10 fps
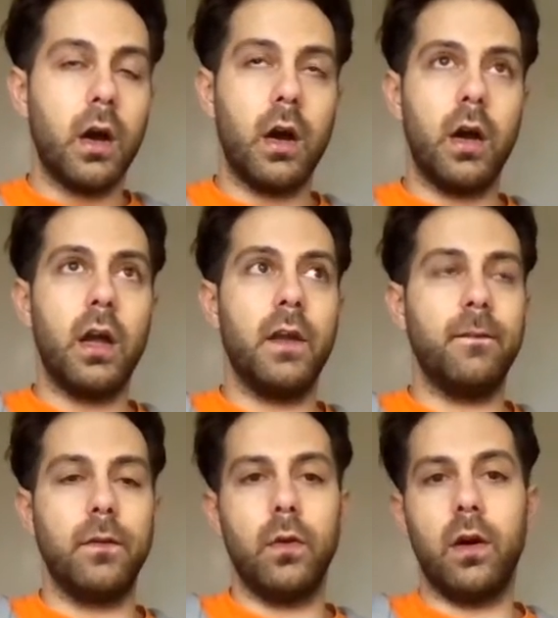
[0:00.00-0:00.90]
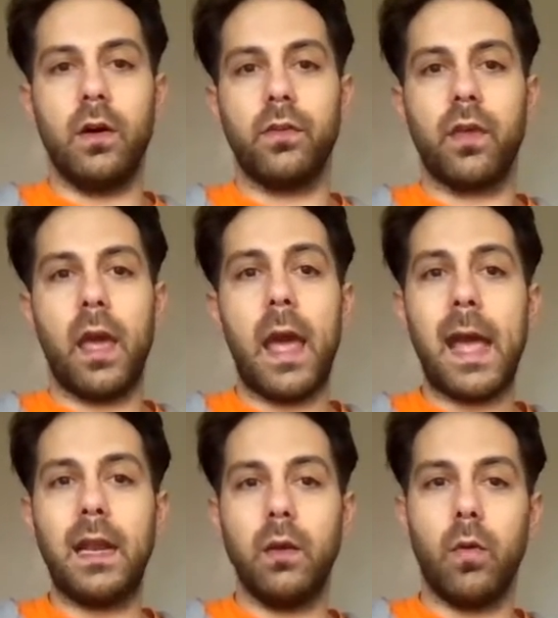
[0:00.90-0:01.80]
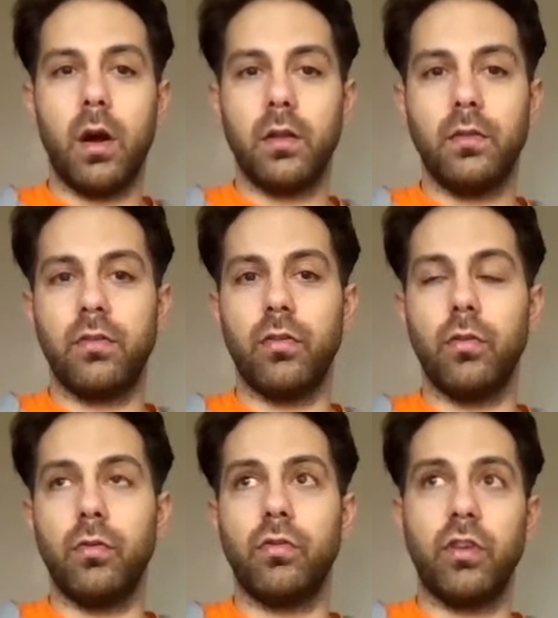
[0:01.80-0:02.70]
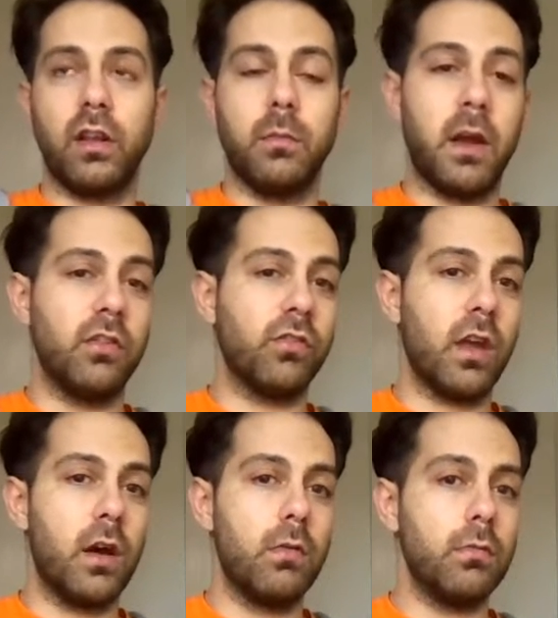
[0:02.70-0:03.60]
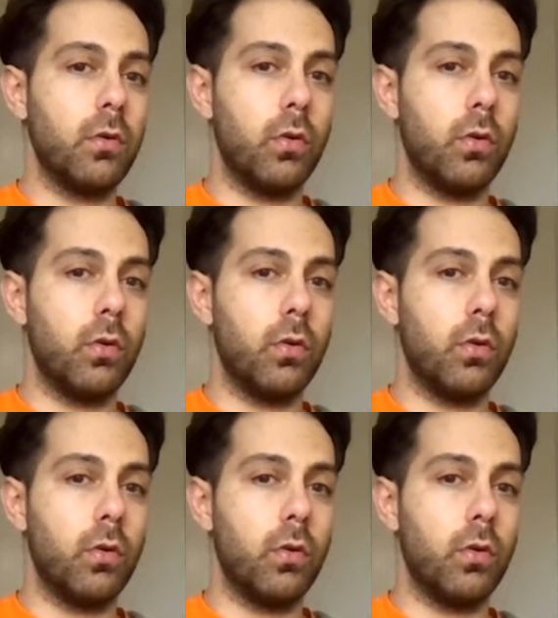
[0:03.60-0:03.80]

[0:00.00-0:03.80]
If you ask anyone to sing the major scale,